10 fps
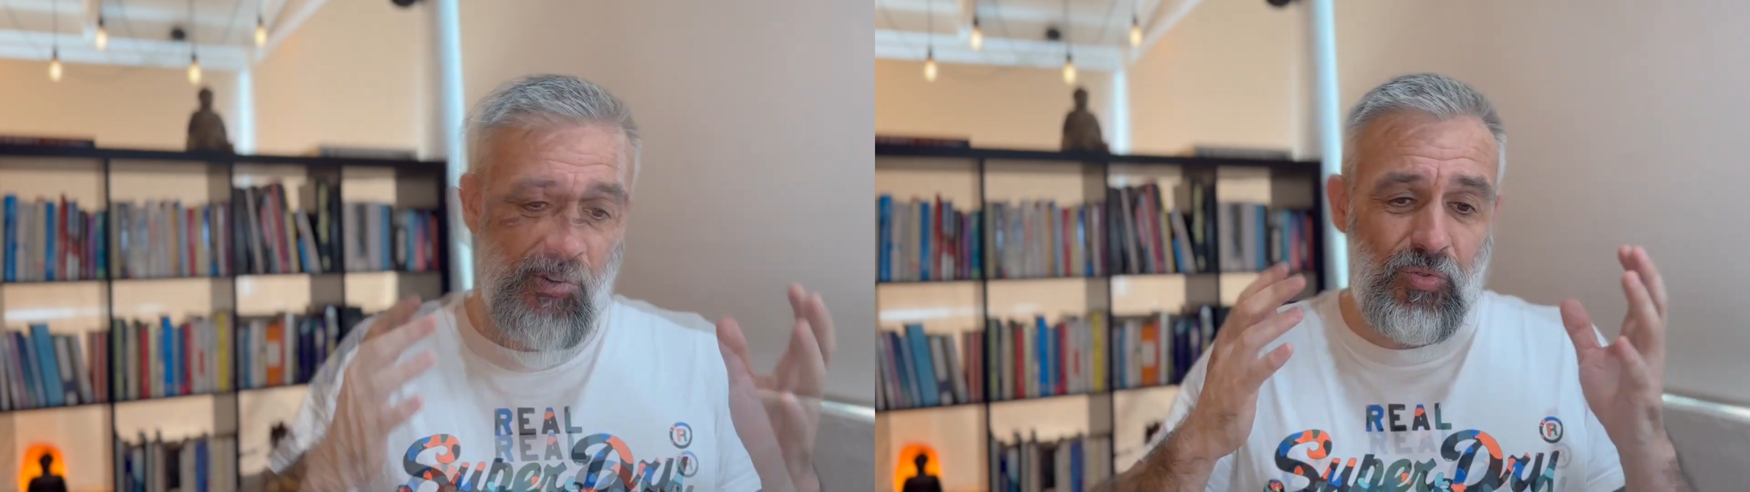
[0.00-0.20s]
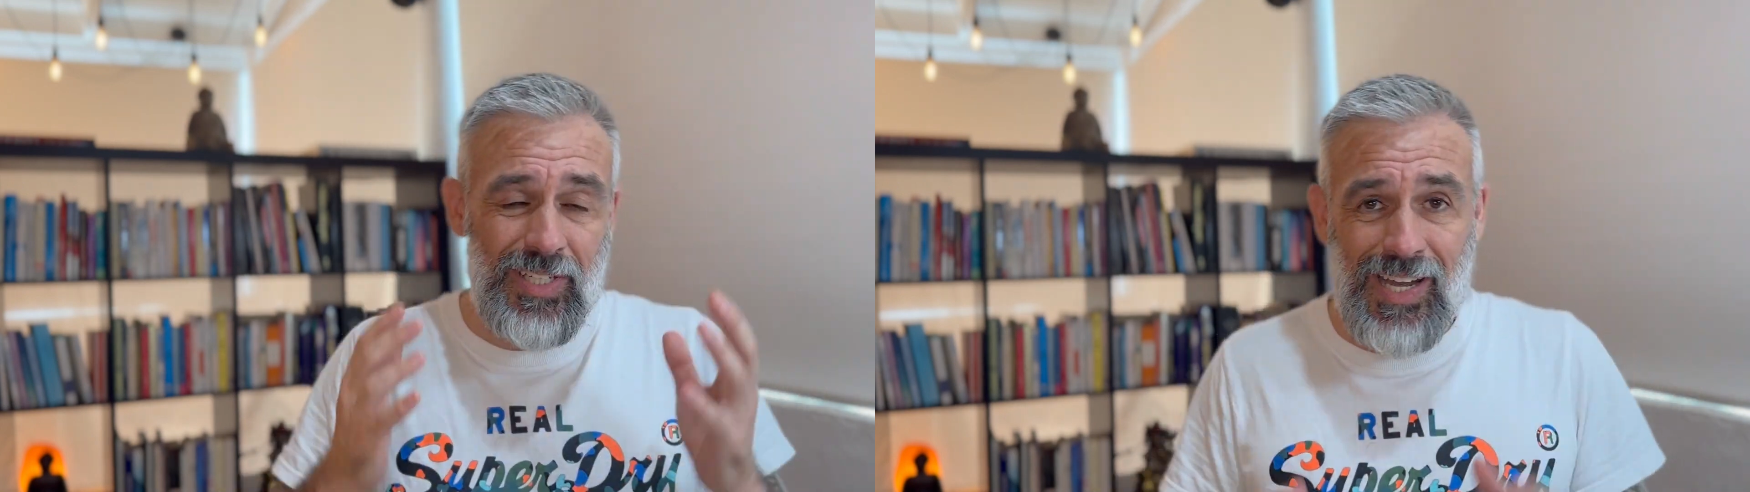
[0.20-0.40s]

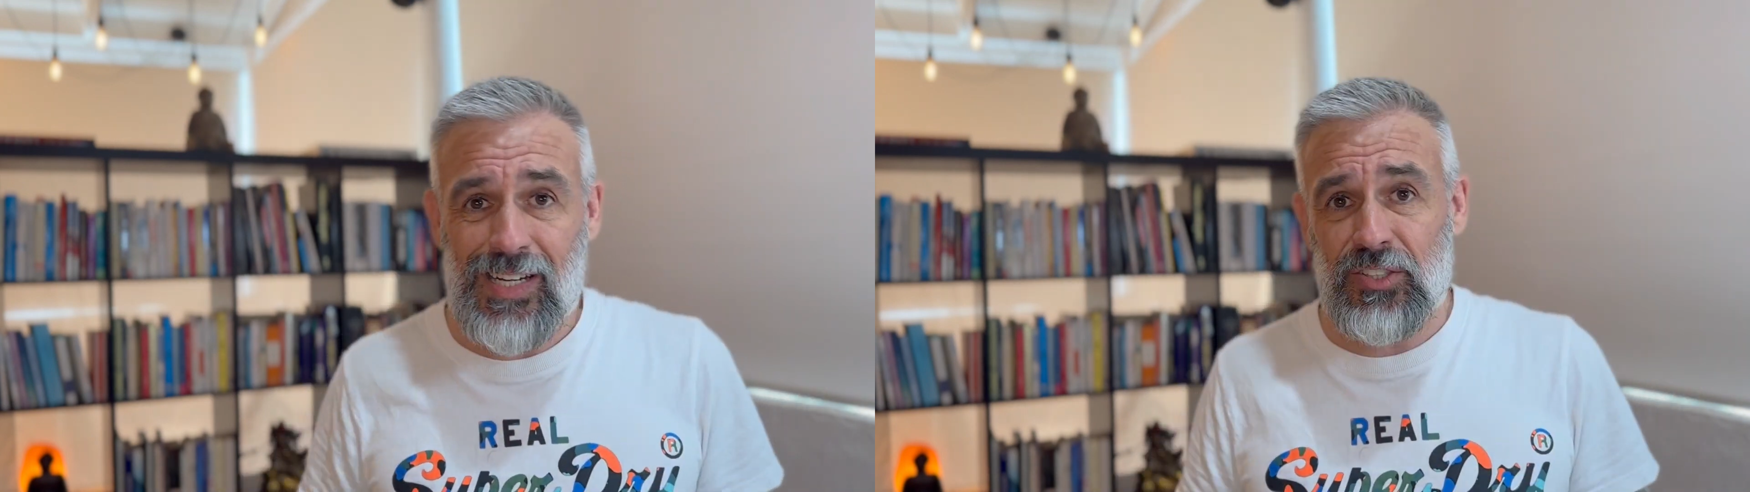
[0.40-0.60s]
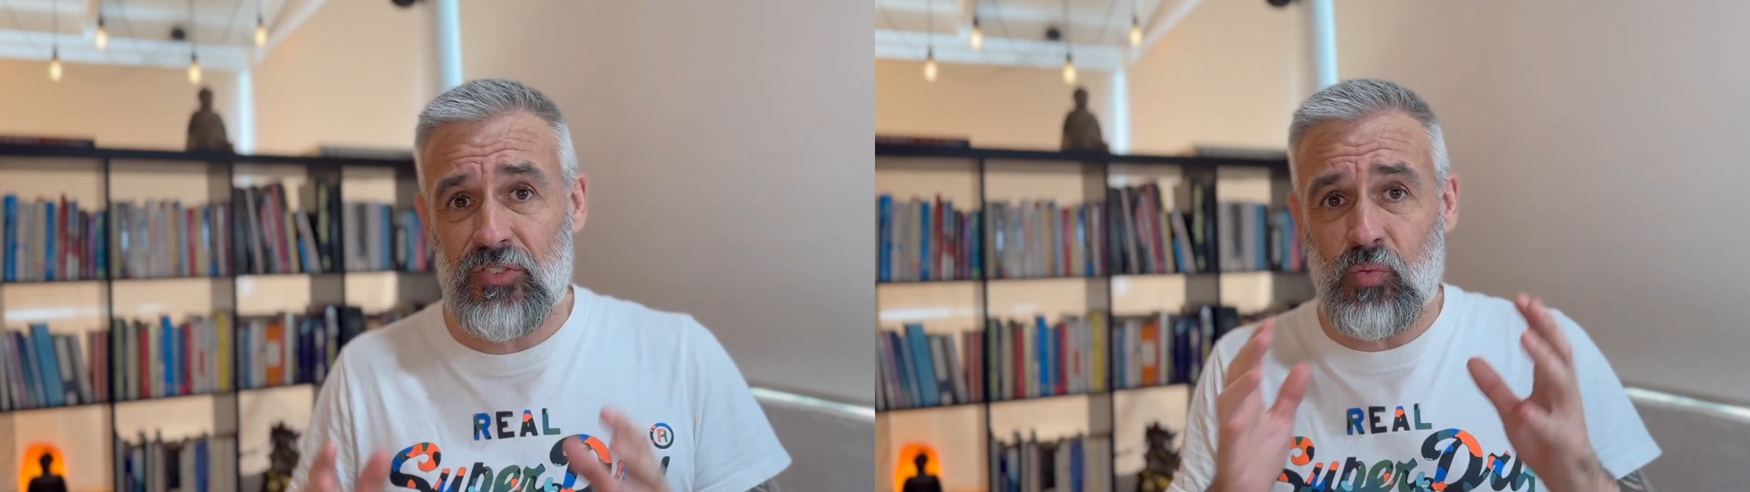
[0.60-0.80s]

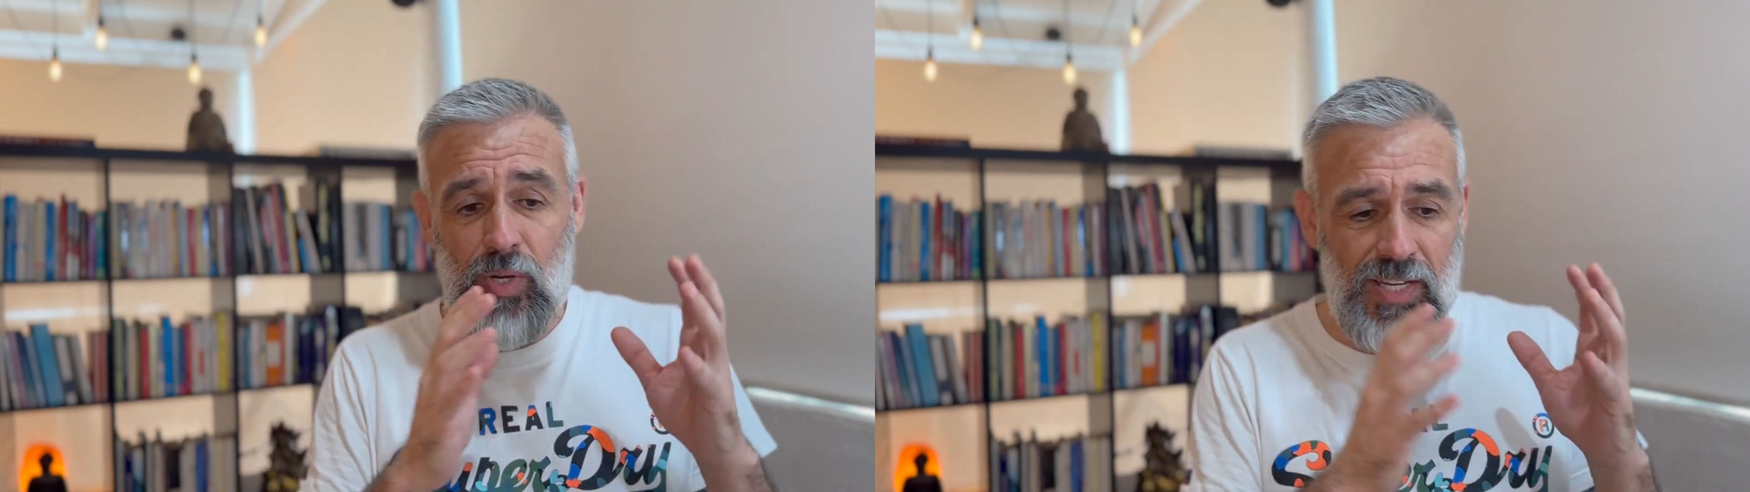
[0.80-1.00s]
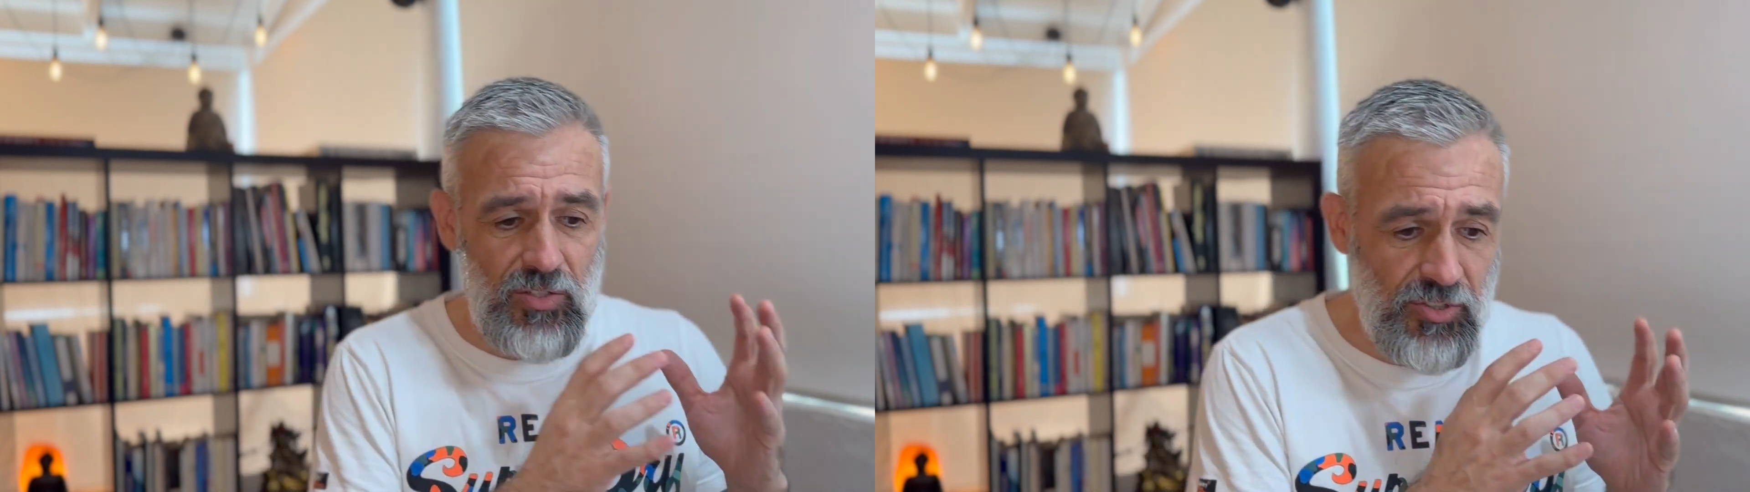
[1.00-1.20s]
Regardless of
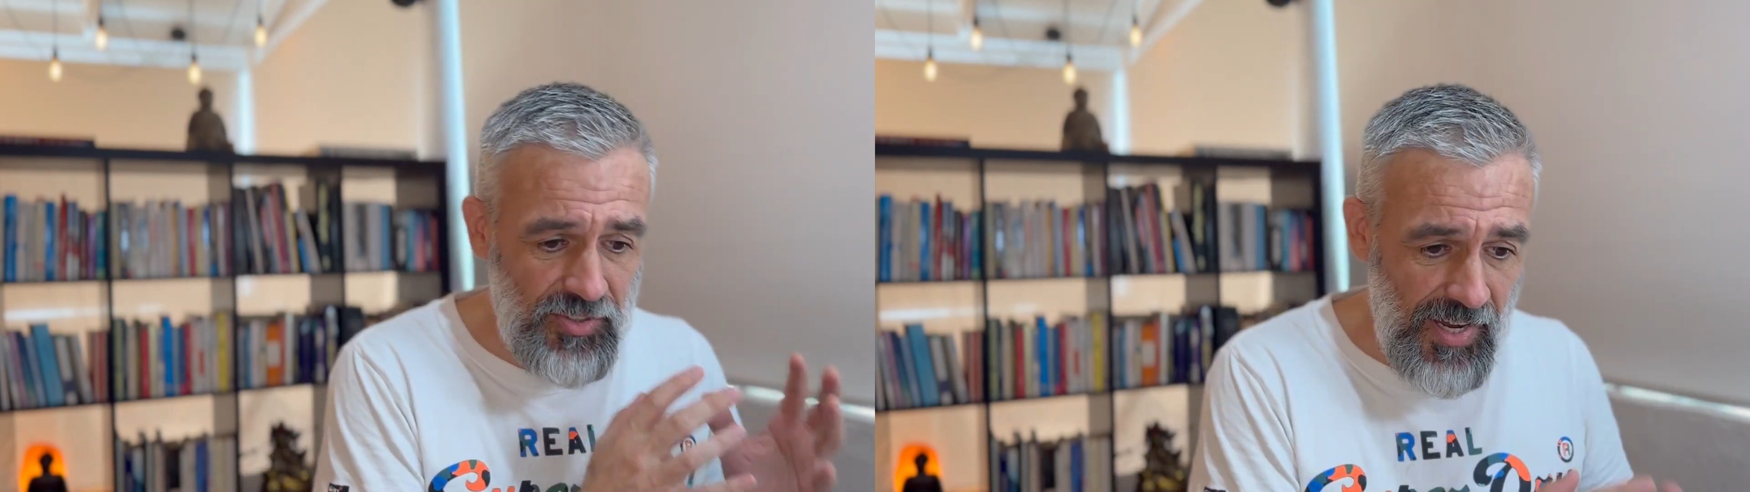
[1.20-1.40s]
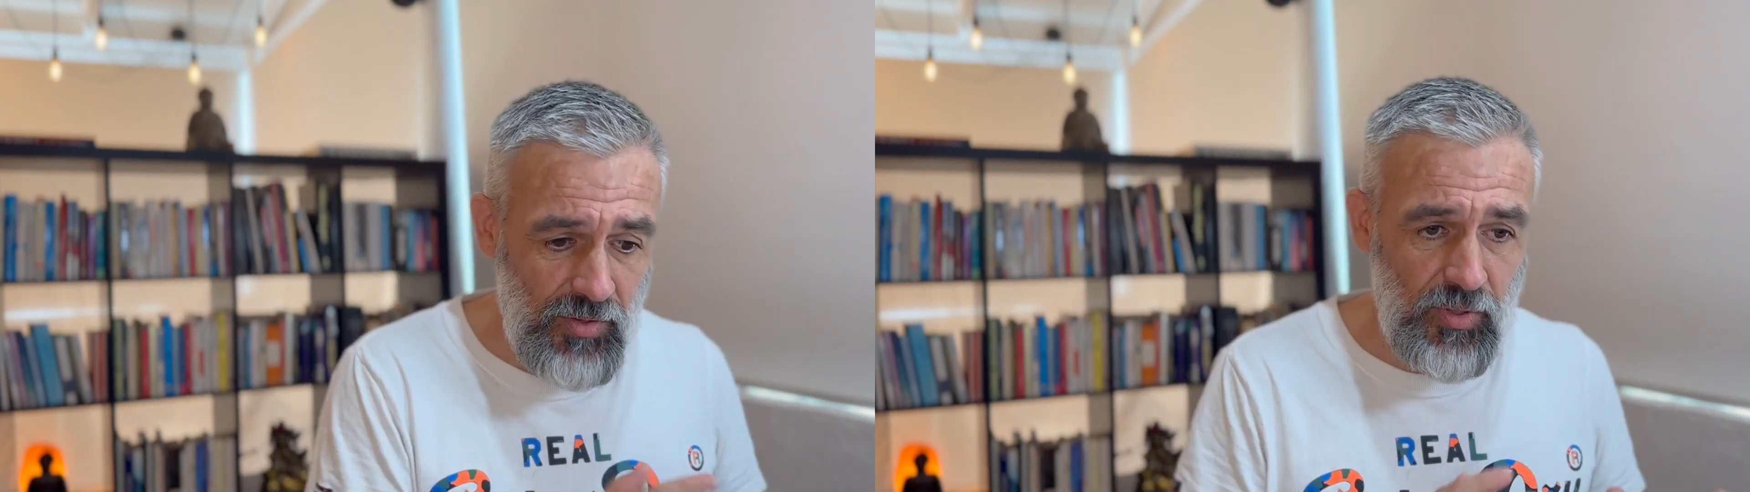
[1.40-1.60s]
where you
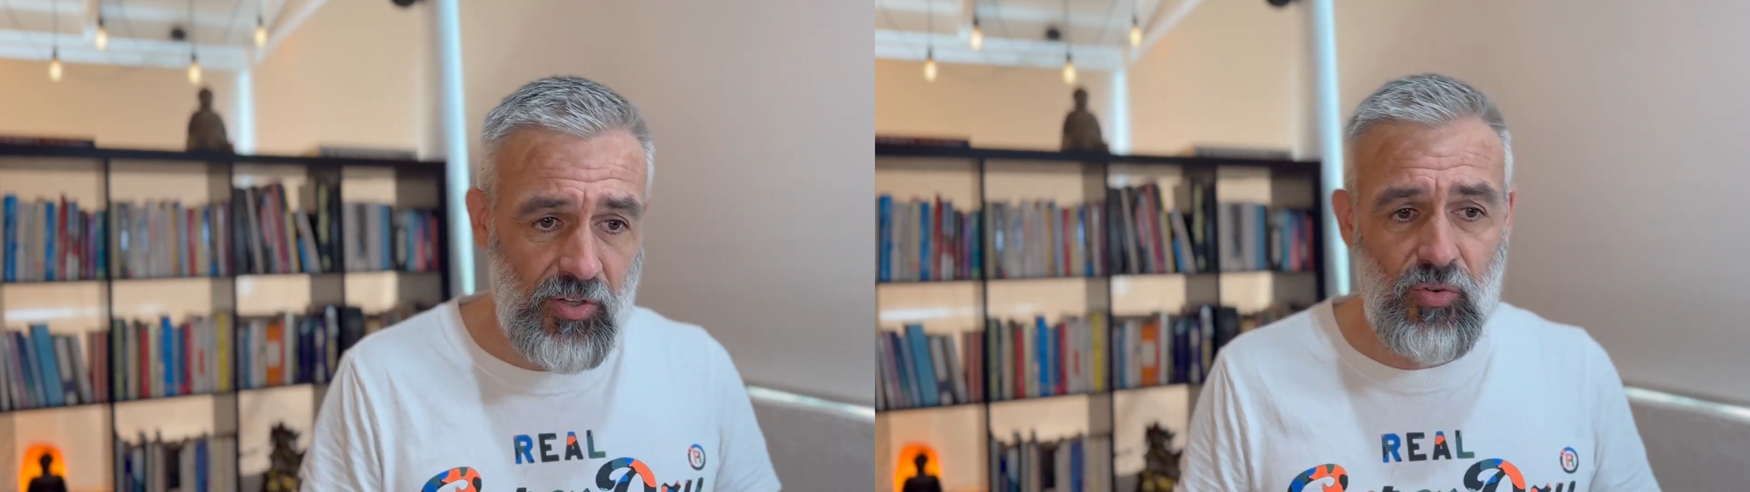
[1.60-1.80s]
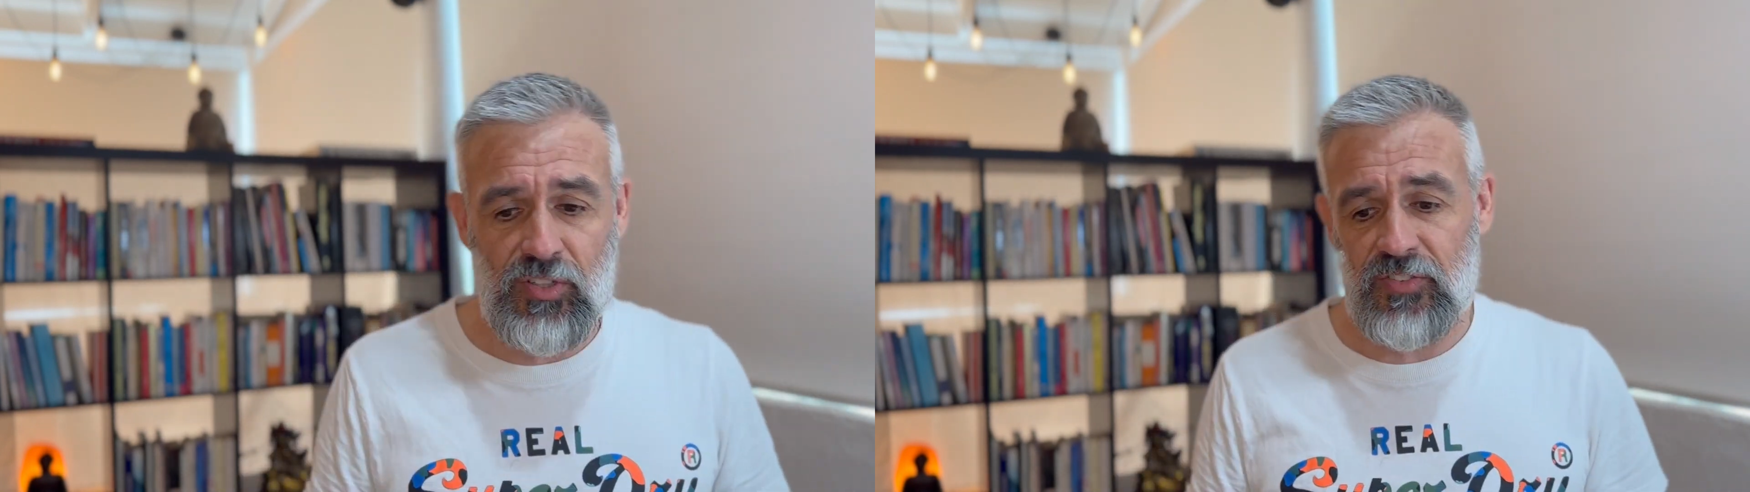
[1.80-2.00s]
stand with
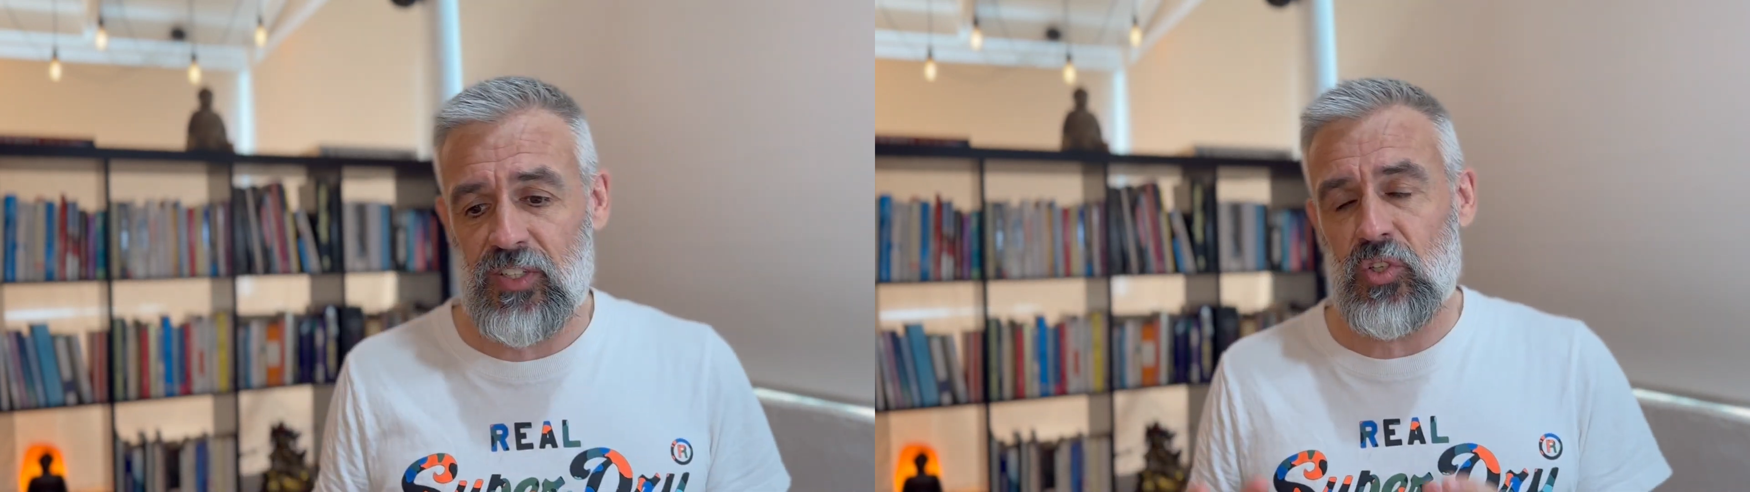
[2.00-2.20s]
CrossFit,